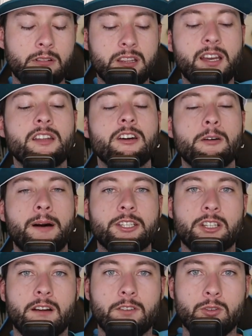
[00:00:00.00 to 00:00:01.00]
One thing I know about
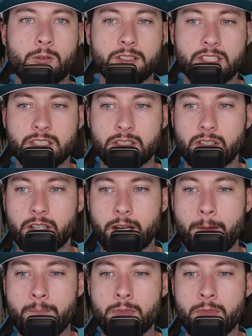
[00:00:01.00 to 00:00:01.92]
Trevor Lawrence is, look,